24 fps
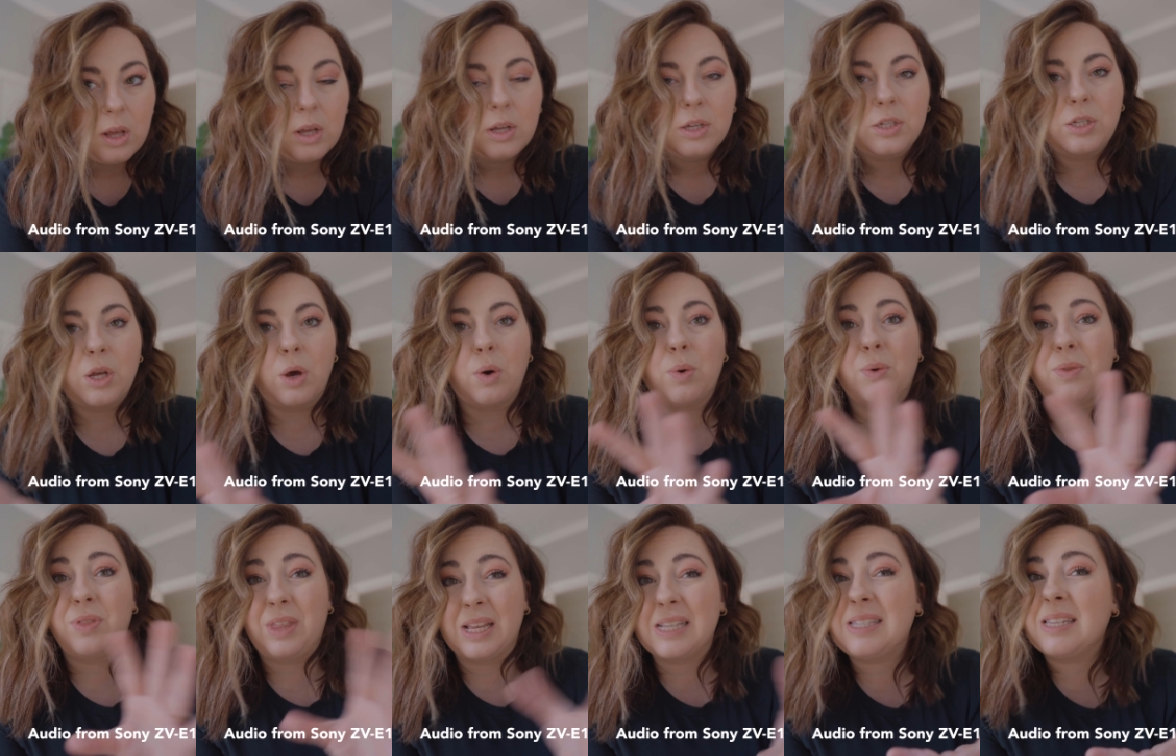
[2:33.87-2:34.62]

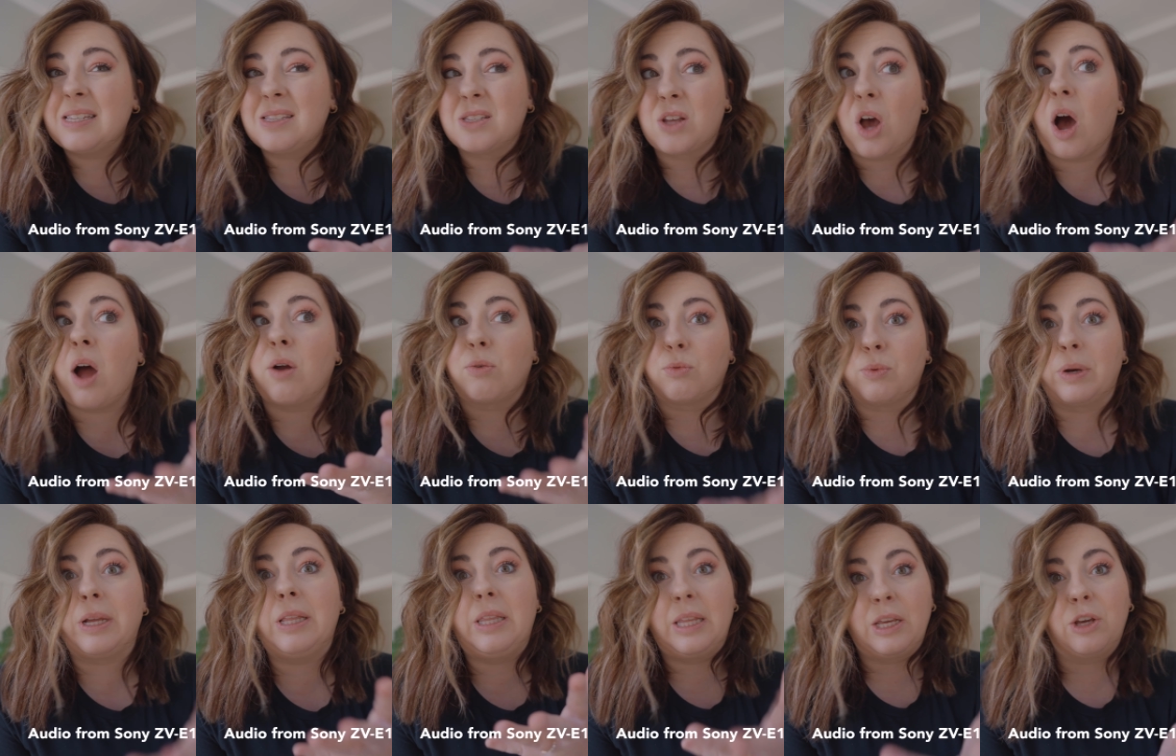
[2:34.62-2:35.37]
So this has got
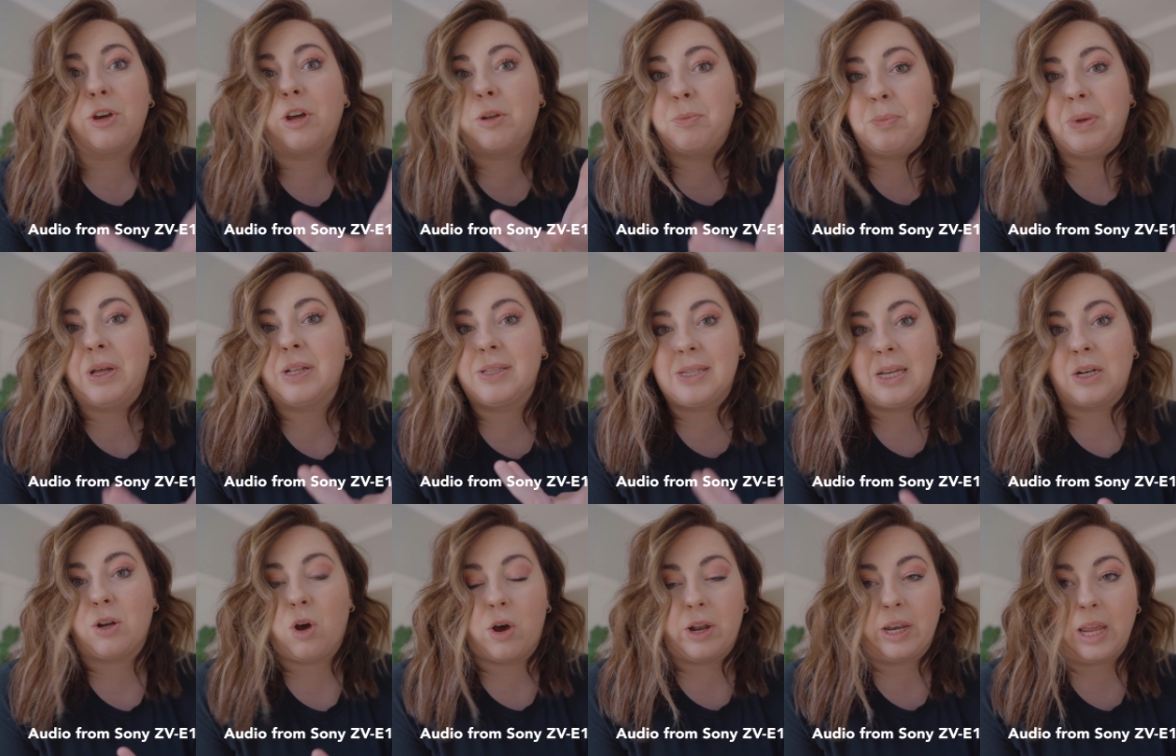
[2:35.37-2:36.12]
really good
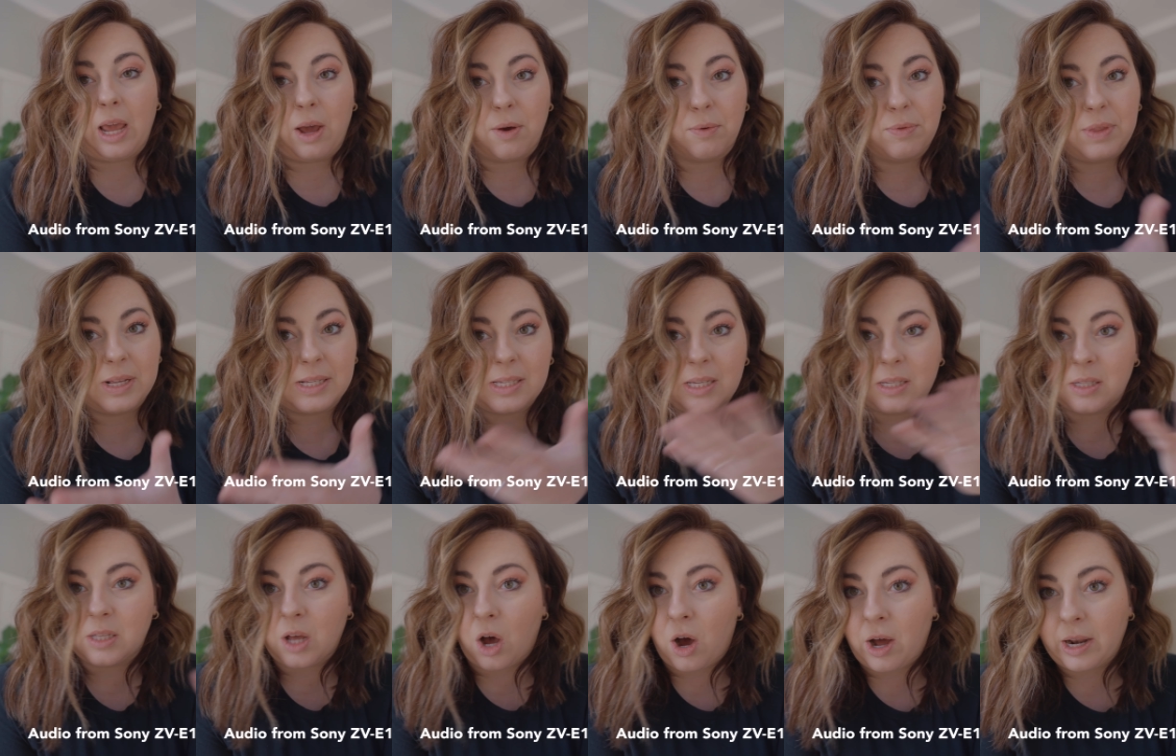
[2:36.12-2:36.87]
built-in audio. This
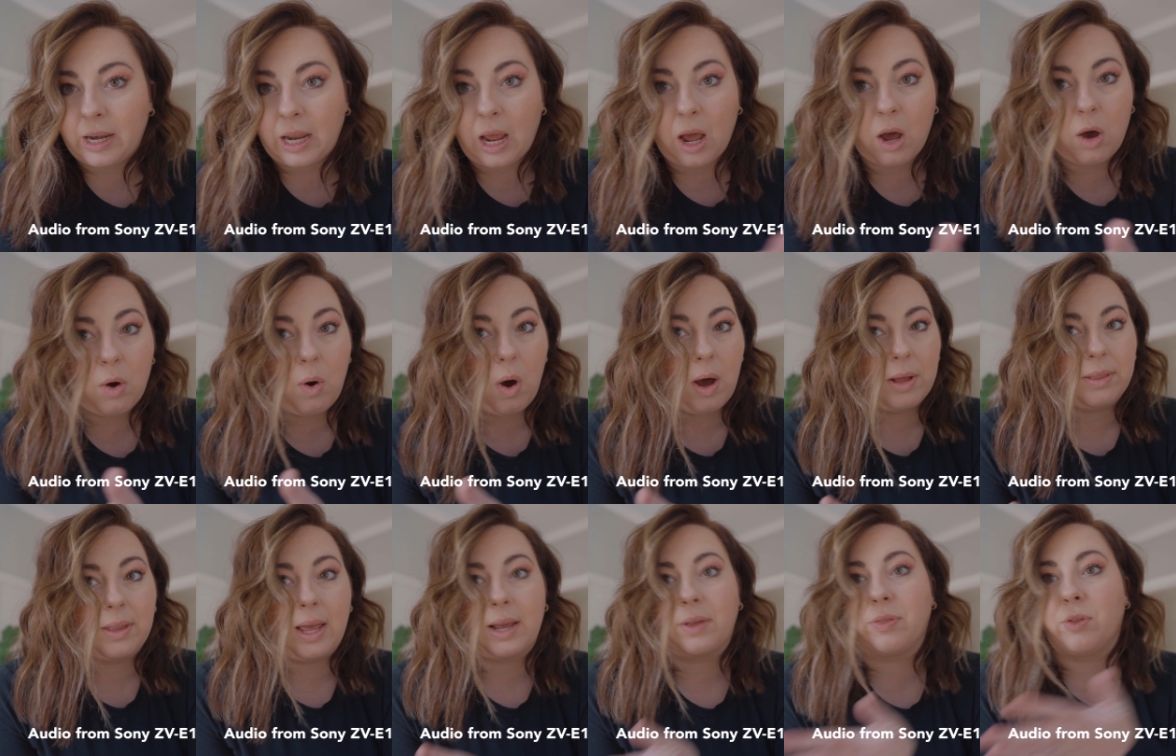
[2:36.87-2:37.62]
is the audio
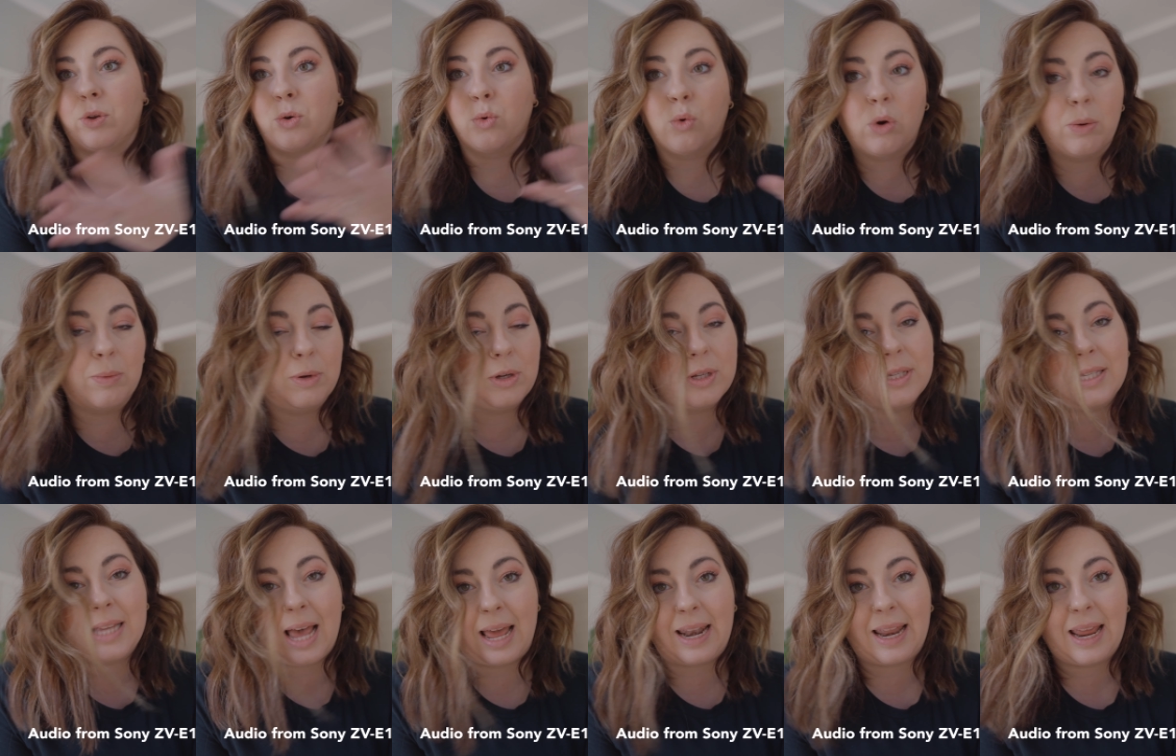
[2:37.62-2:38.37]
on like the normal
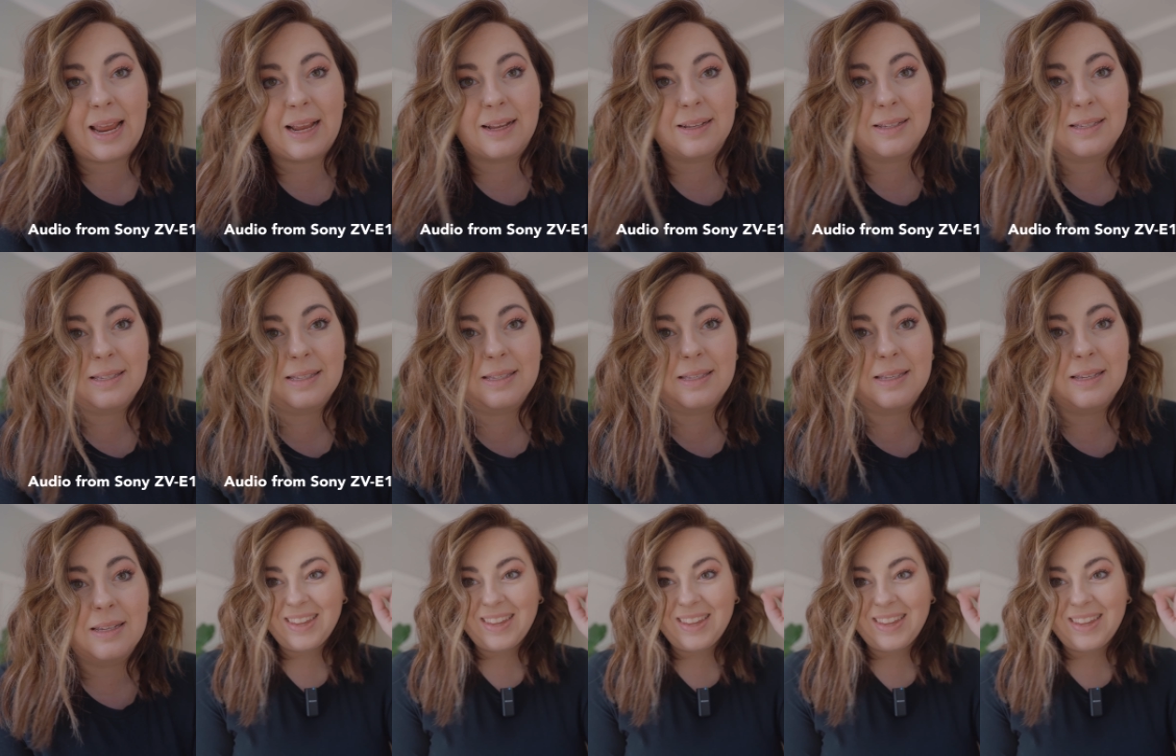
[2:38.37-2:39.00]
settings.